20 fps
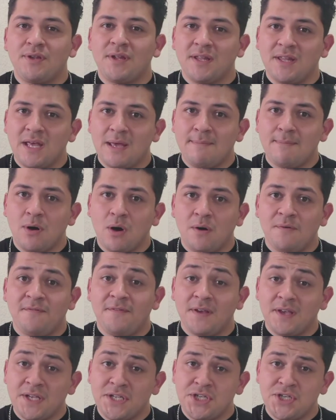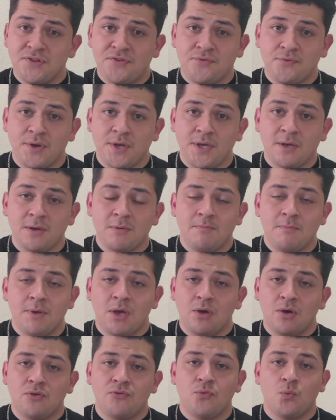the name of each string
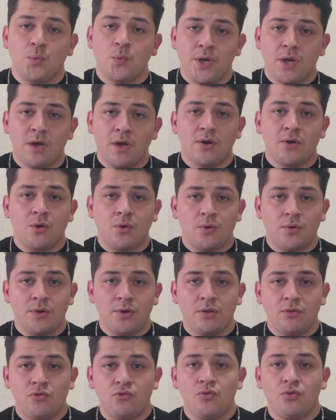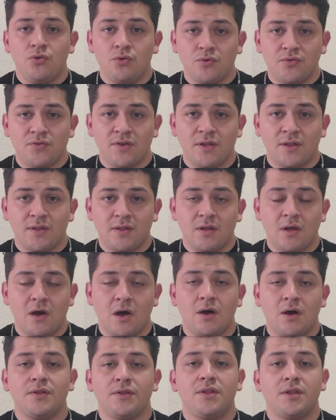because we are going to use it
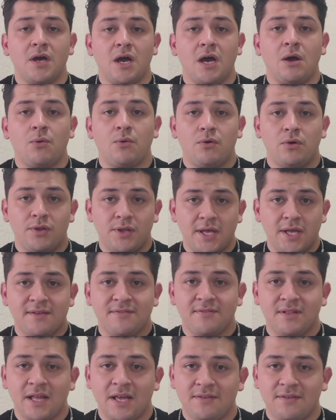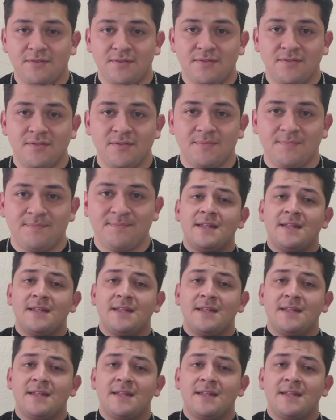on our next lessons.